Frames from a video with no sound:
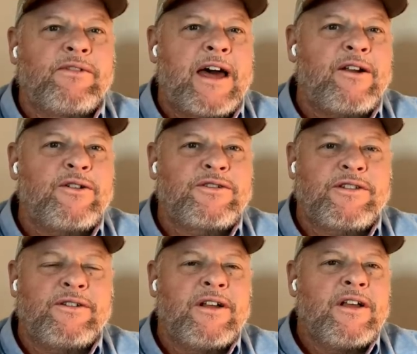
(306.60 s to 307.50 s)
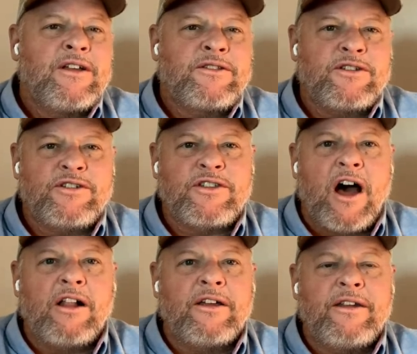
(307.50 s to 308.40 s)
of letters to, to
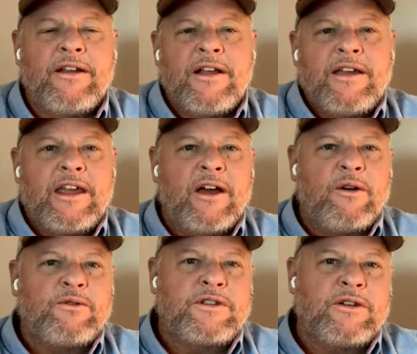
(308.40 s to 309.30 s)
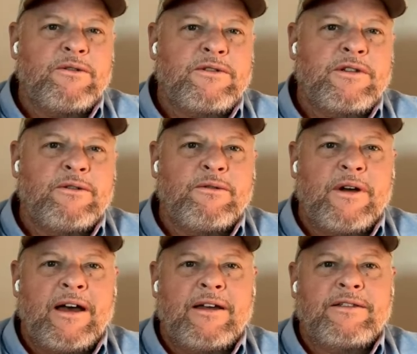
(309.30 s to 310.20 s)
Stalin, you know, to
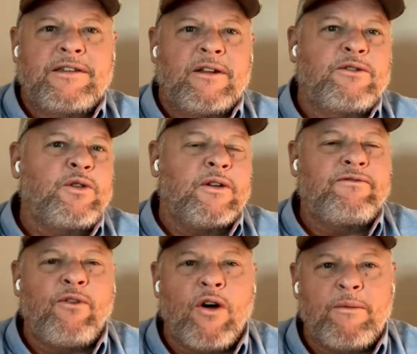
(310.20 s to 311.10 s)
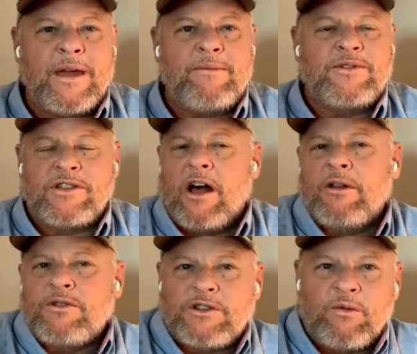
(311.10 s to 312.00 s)
to, uh, to you know to inform him.
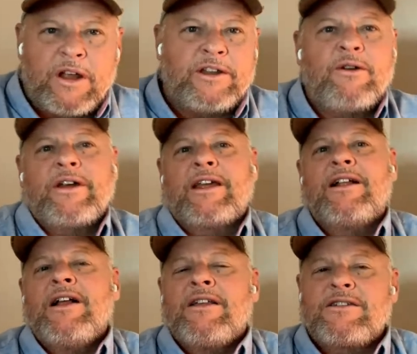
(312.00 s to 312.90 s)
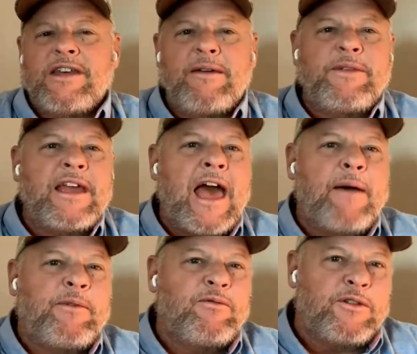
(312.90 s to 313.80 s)
Stalin was the one doing it. The same thing
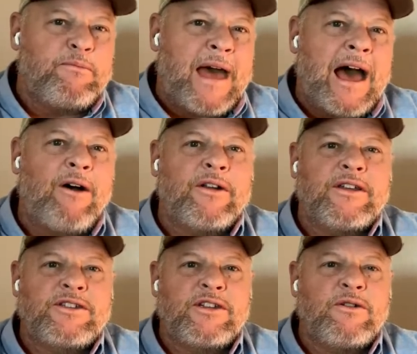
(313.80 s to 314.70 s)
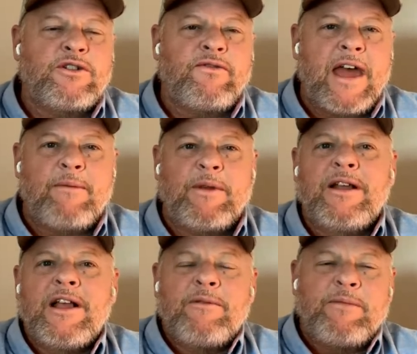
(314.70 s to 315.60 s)
happened with Mao and his huge
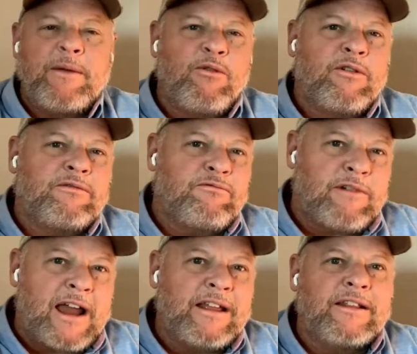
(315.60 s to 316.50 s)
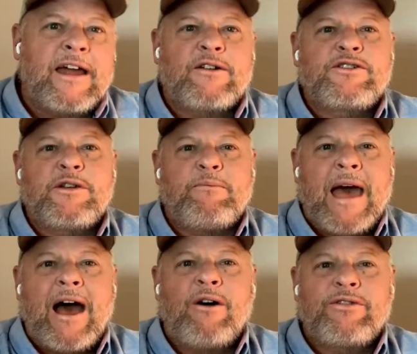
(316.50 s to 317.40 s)
famine. People were writing letters to
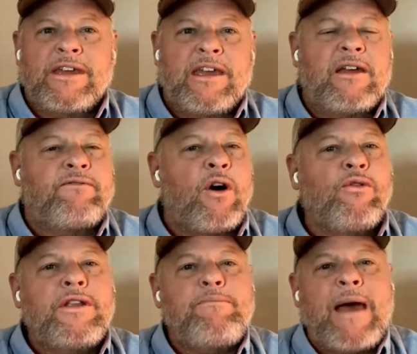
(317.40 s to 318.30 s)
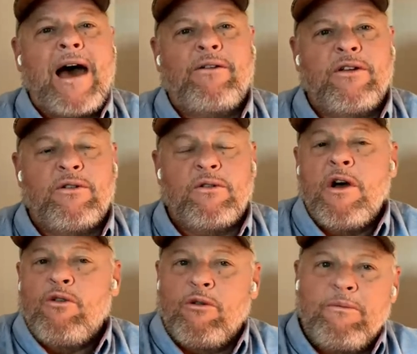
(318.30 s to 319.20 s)
Mao, thinking if only Mao knew.
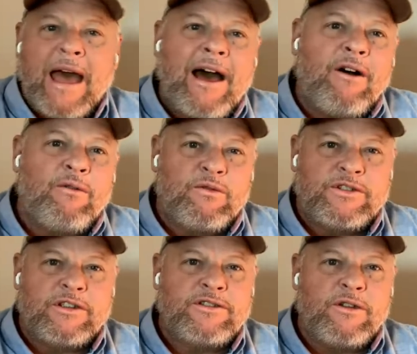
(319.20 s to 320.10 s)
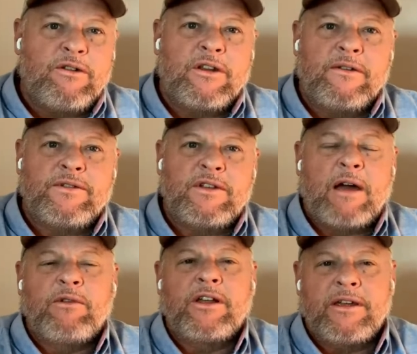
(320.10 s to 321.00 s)
Well, Mao was a student of,
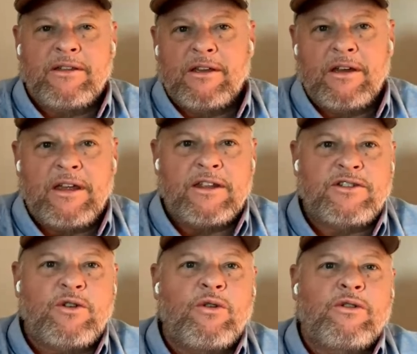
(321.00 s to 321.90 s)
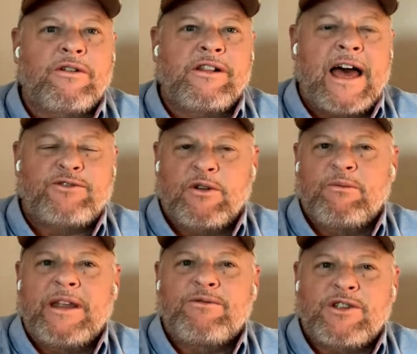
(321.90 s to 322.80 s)
not really in a school
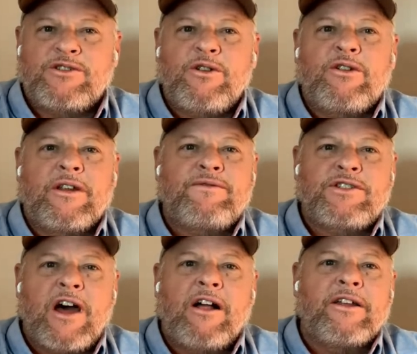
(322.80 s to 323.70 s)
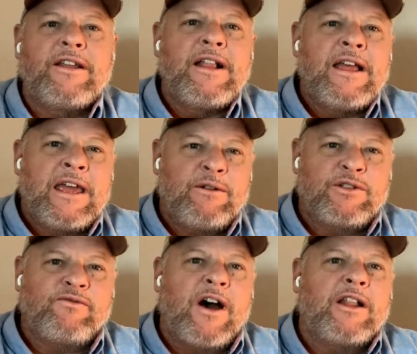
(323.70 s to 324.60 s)
classroom, but he was a student of Stalin. He
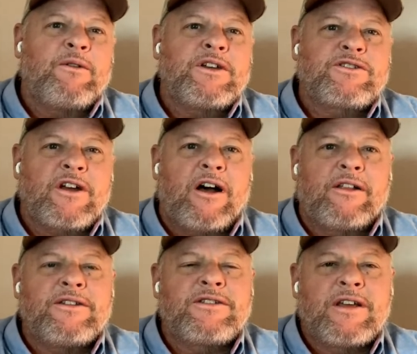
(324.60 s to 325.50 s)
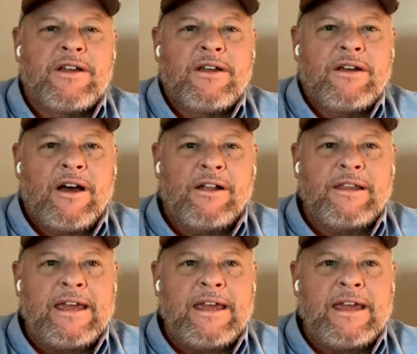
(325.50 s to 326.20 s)
was following Stalin's uh,